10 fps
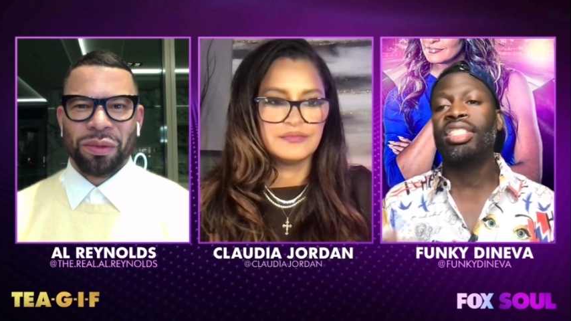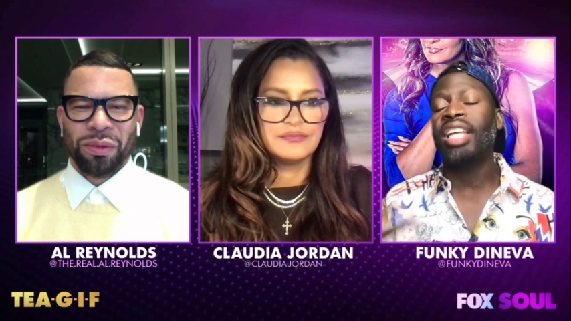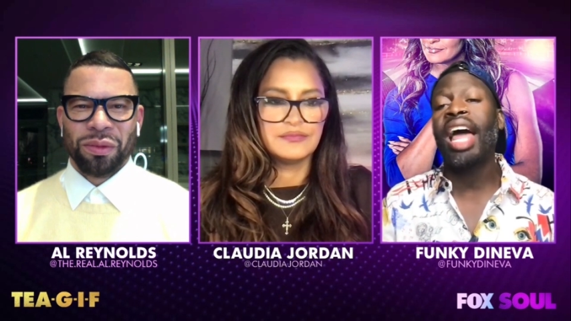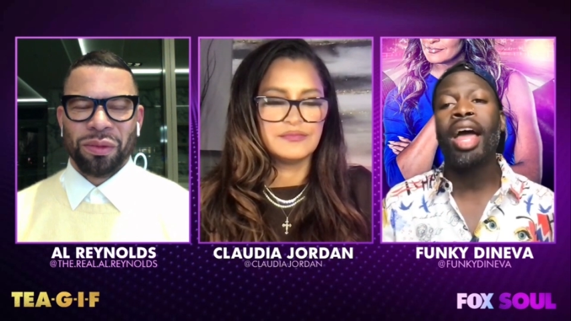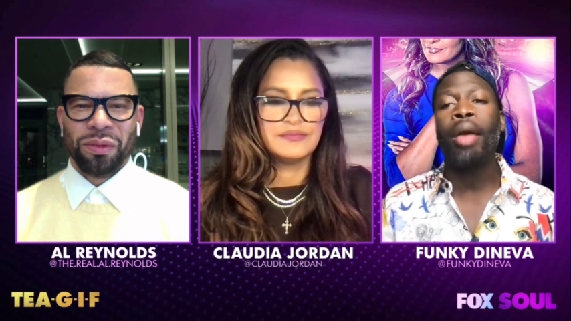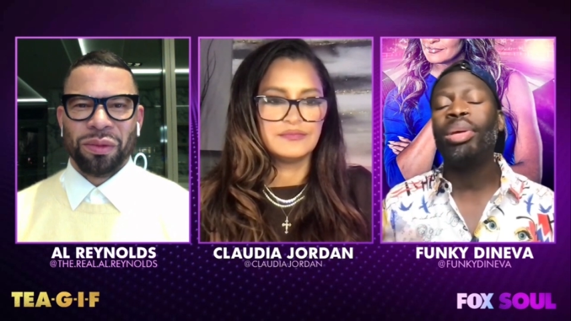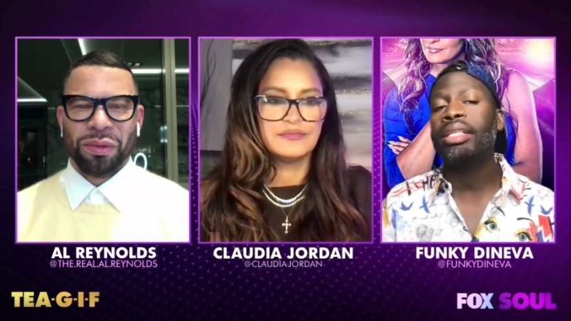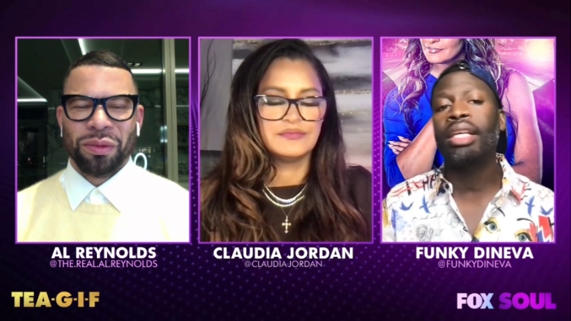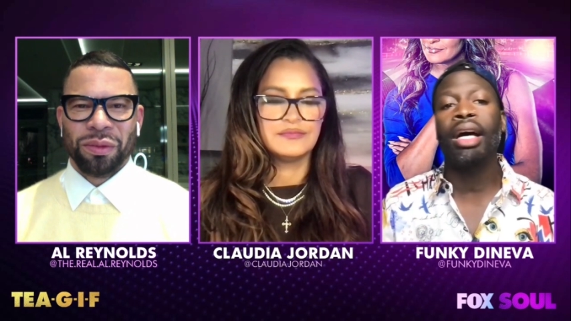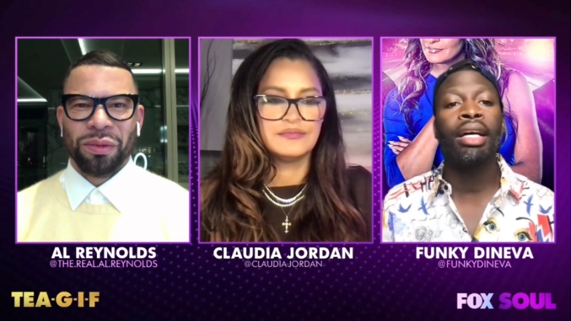Speaker 1: tired
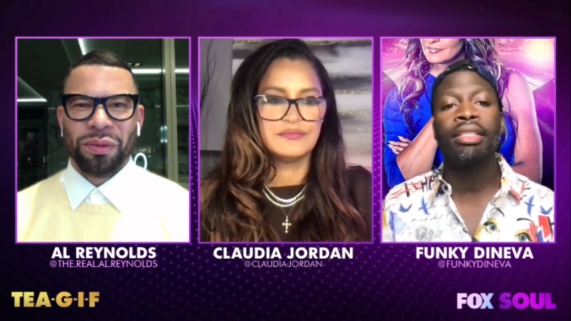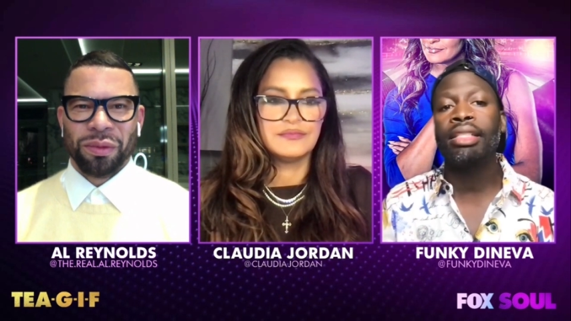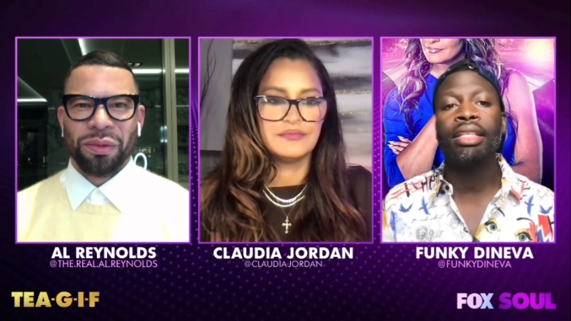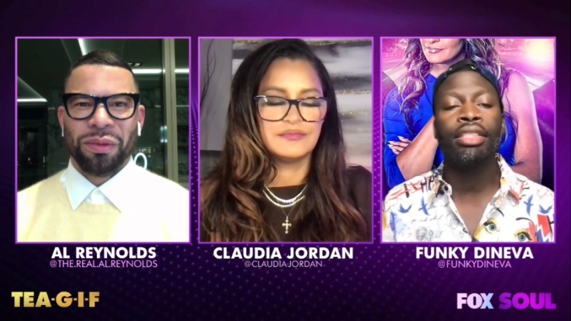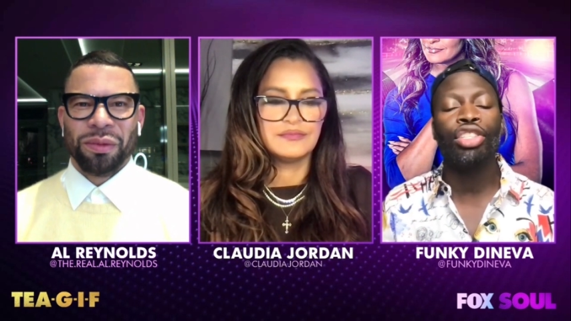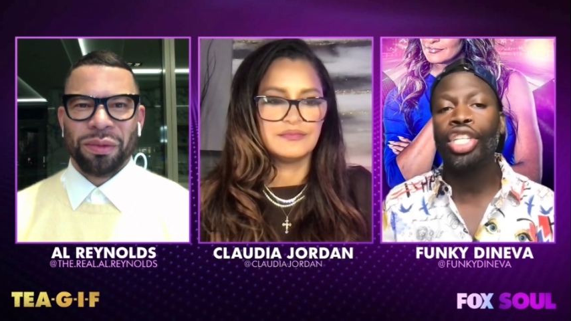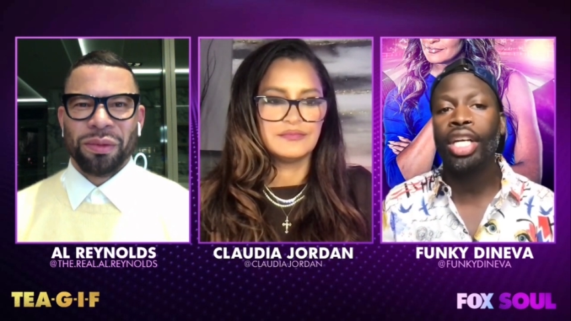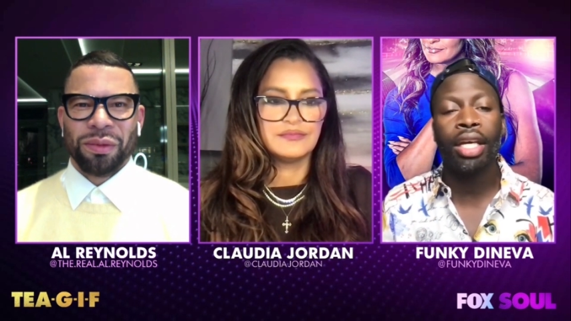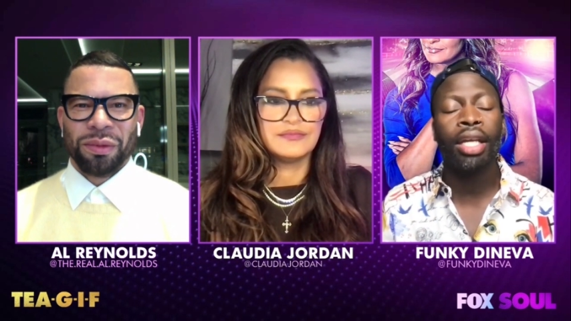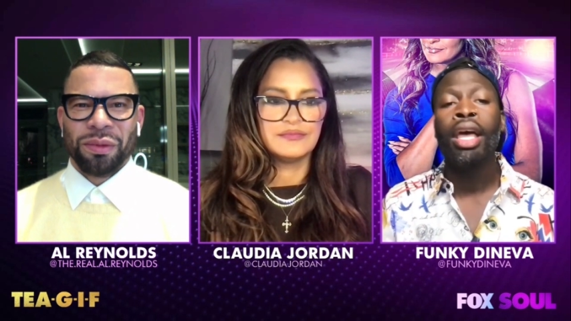piece of unseasoned
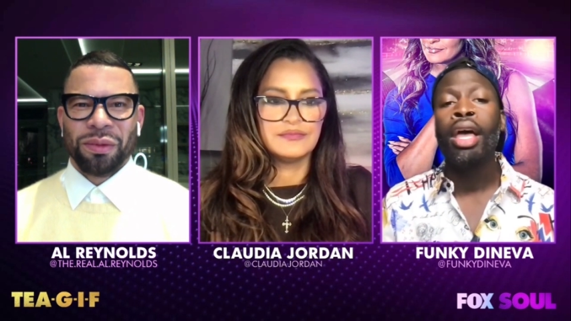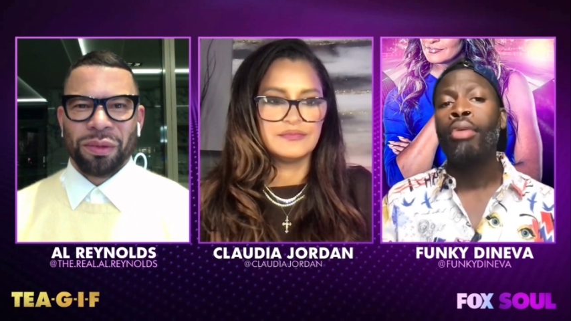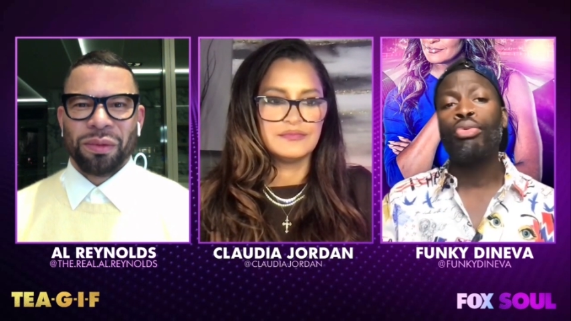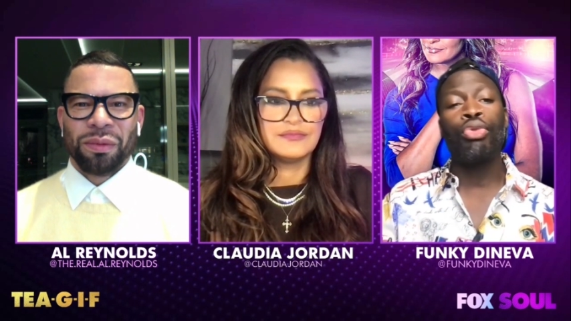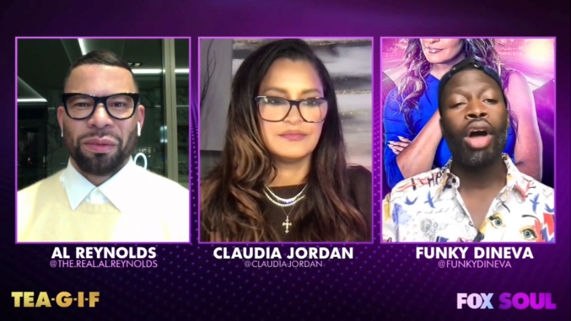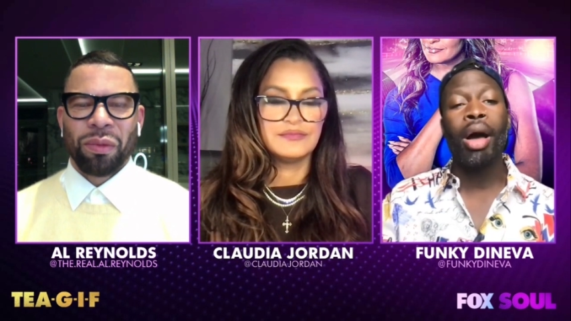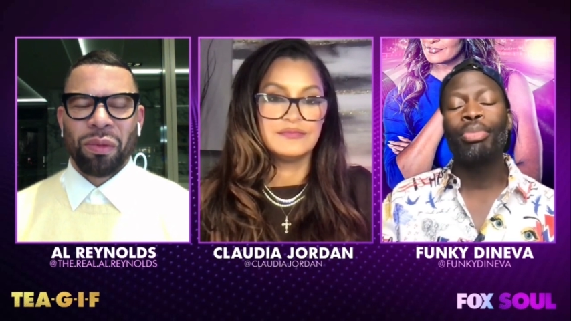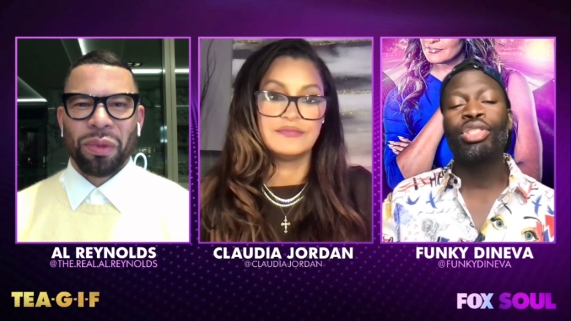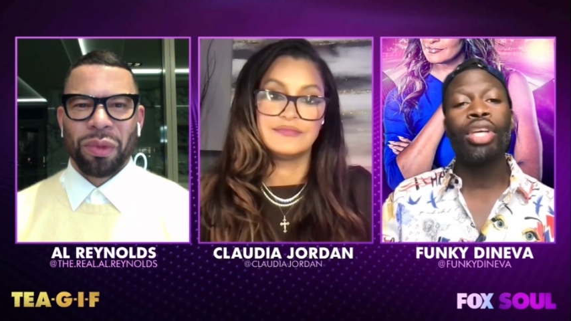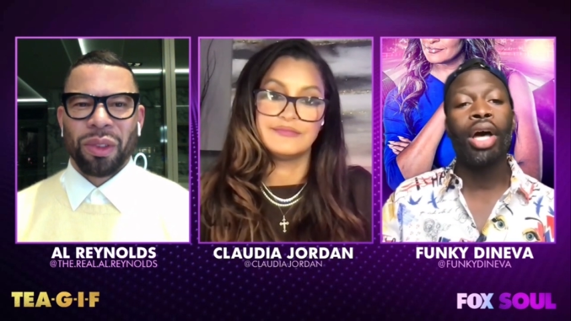chicken
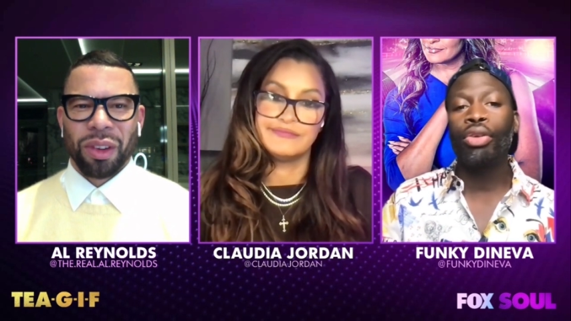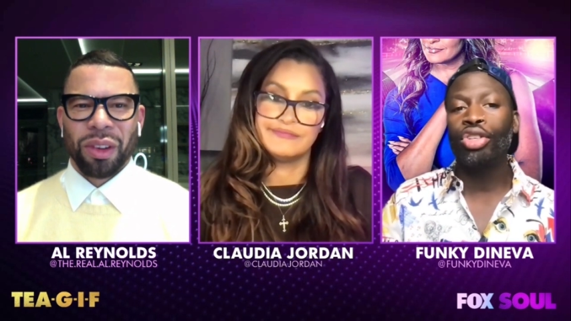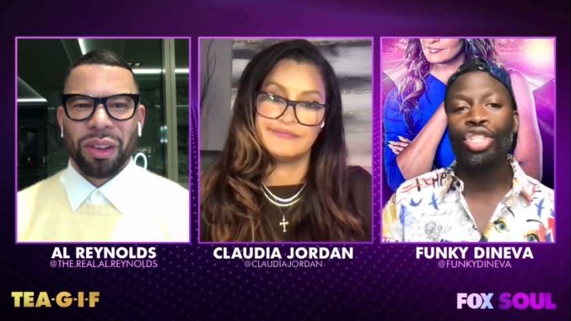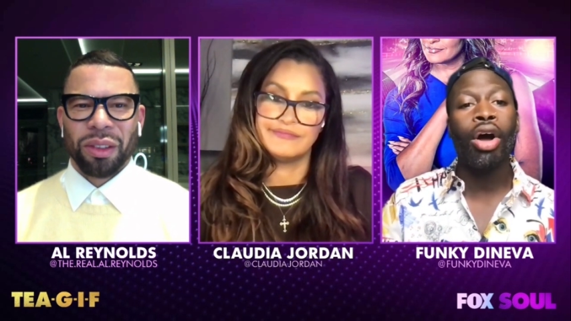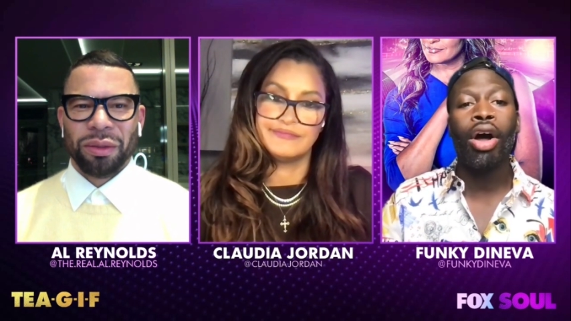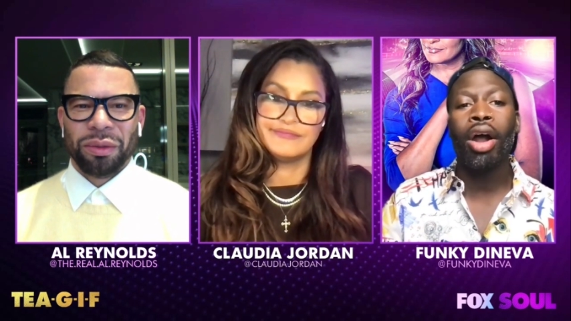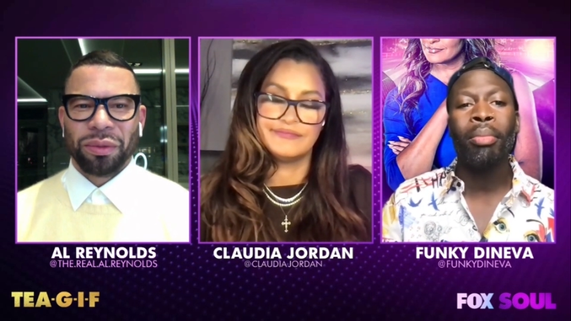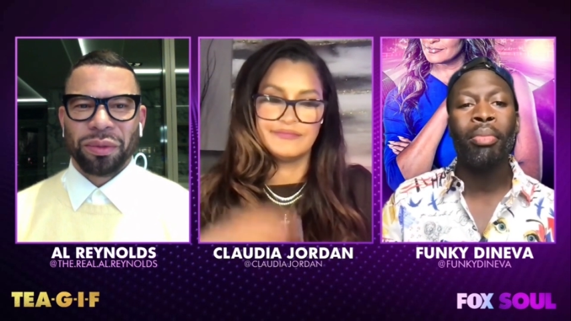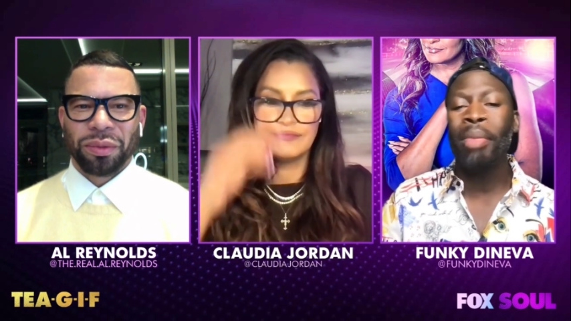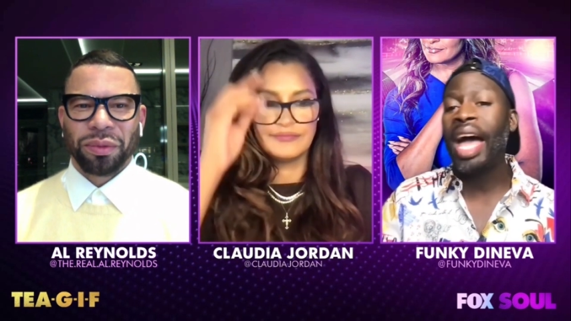from Southern
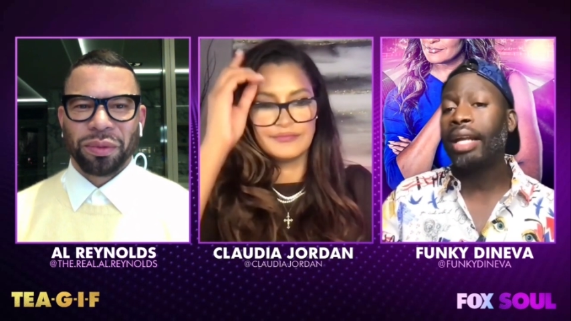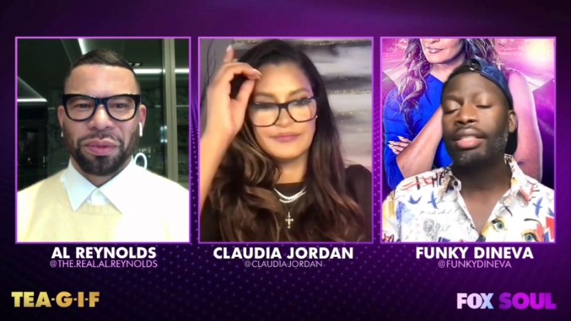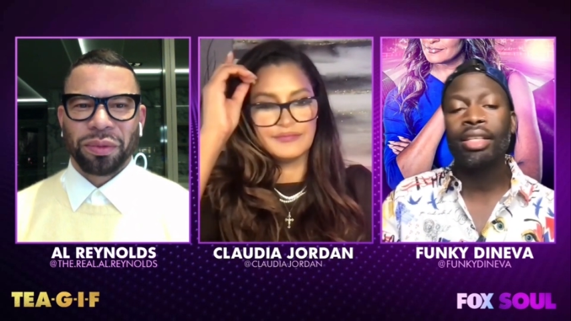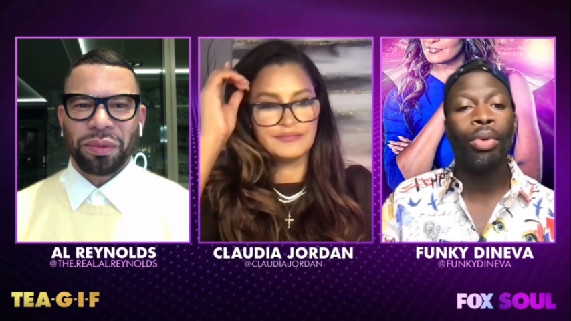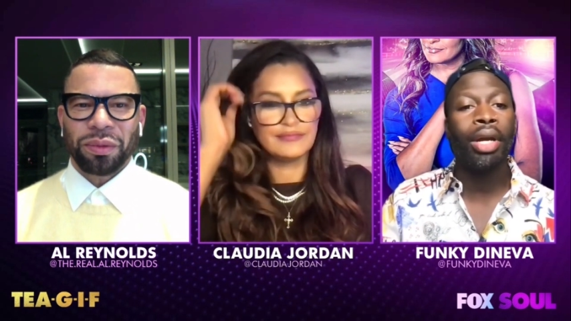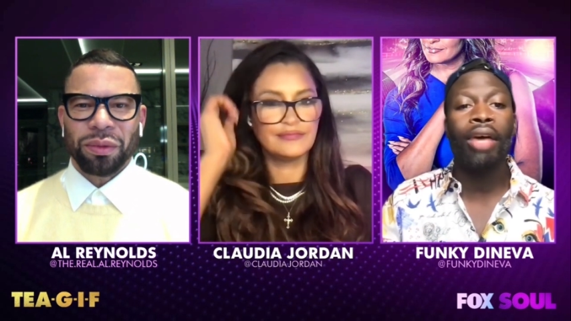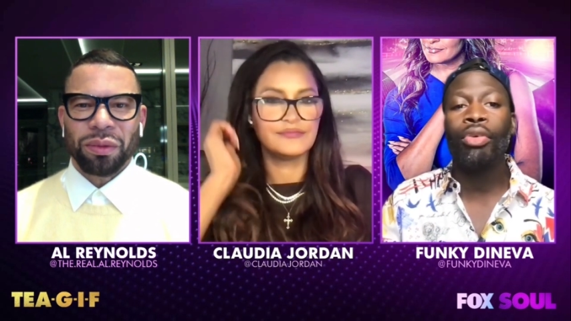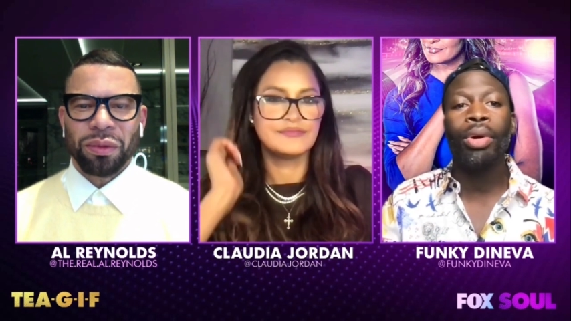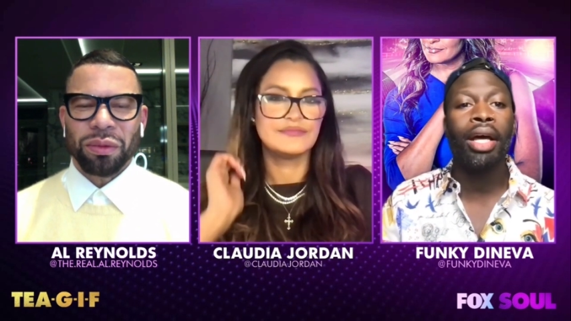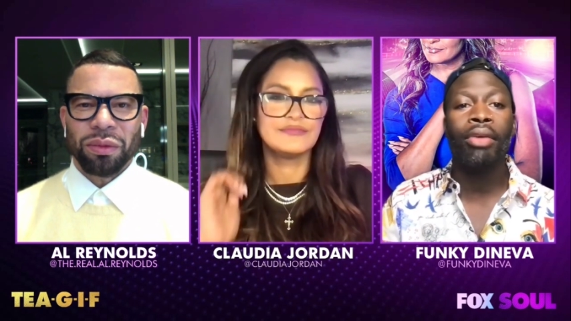Charm, Madison,
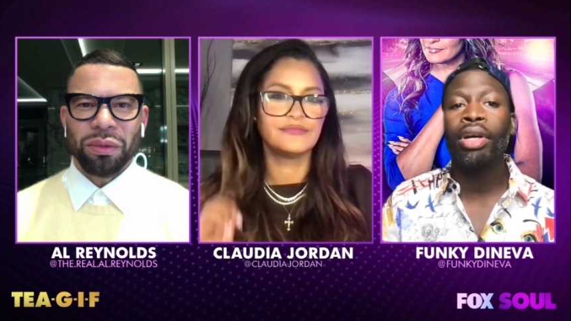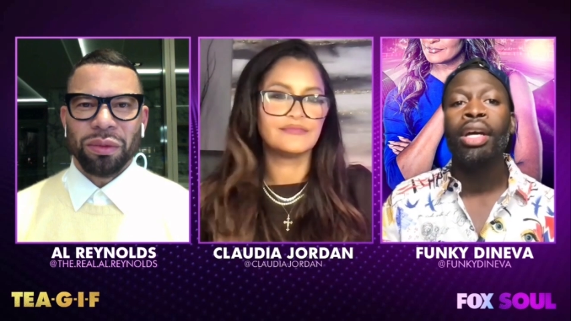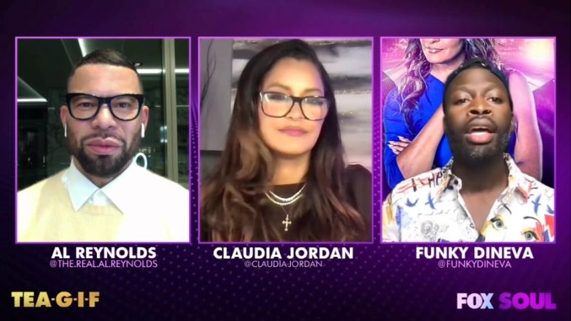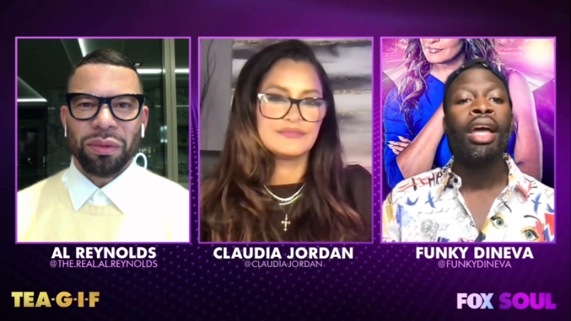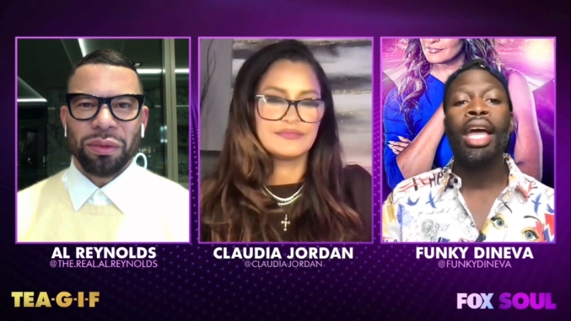whatever, whatever.